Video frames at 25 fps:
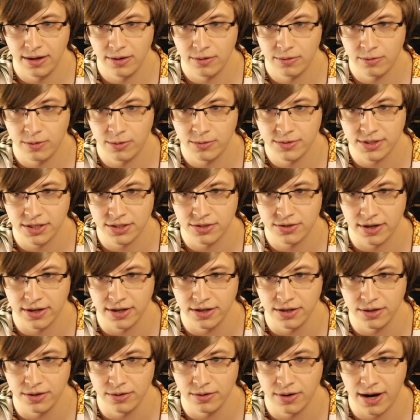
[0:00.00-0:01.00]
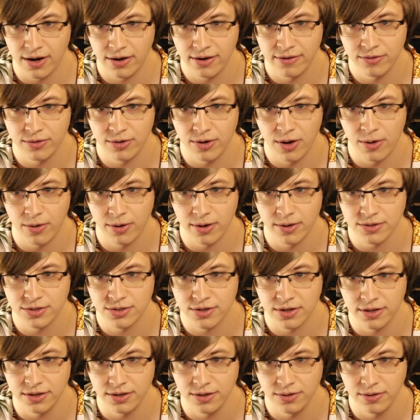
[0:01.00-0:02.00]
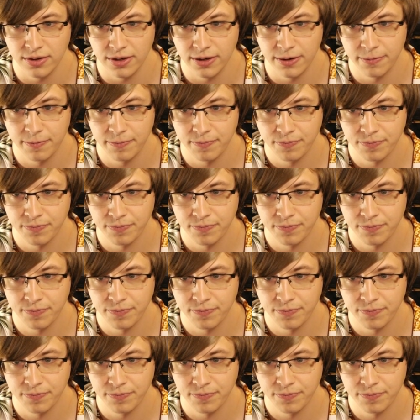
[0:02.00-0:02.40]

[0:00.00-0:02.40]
What was I trying to do? I don't even know what I was trying to do there.